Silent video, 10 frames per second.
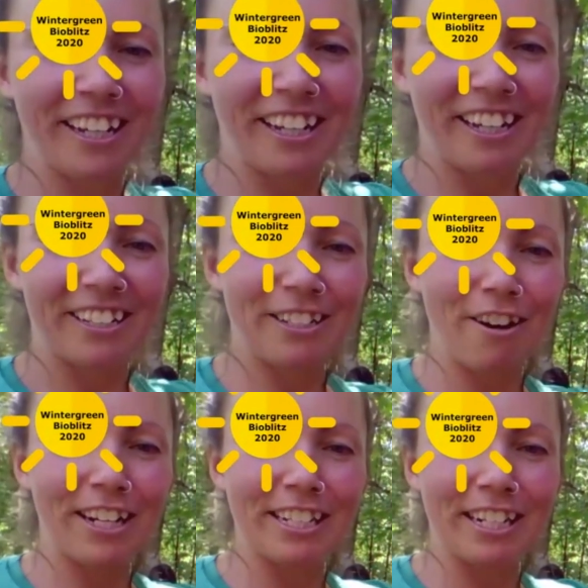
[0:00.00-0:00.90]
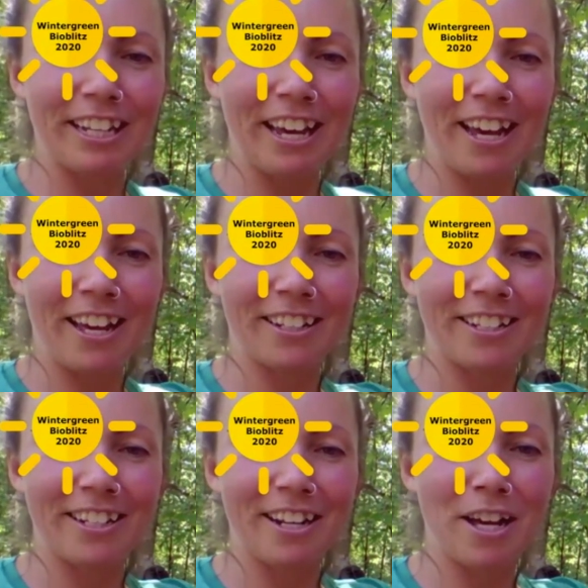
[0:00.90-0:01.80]
starting to
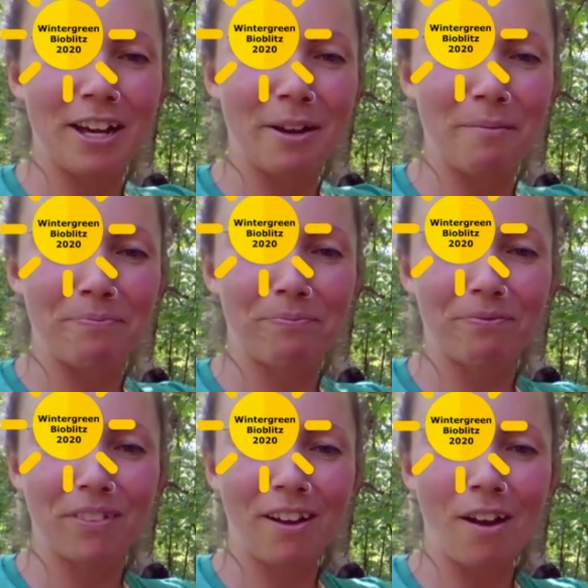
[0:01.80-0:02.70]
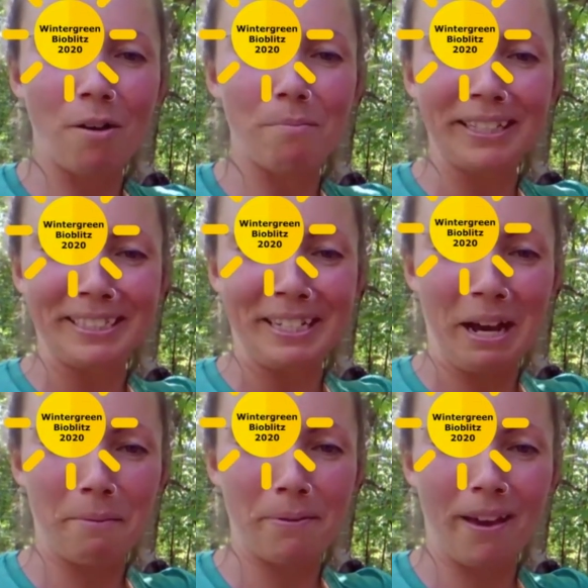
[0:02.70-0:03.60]
get um, all mixed
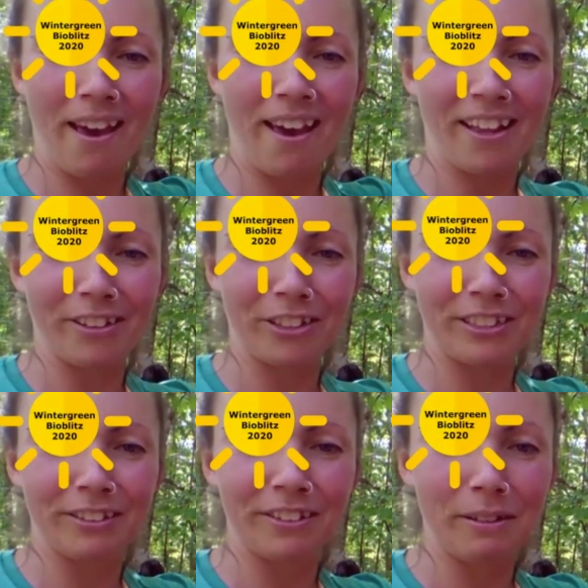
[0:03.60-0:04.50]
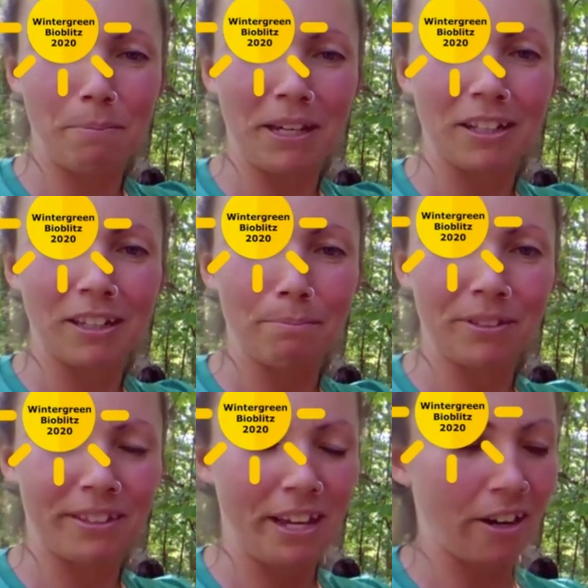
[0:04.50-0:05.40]
up and there's still some big clumps there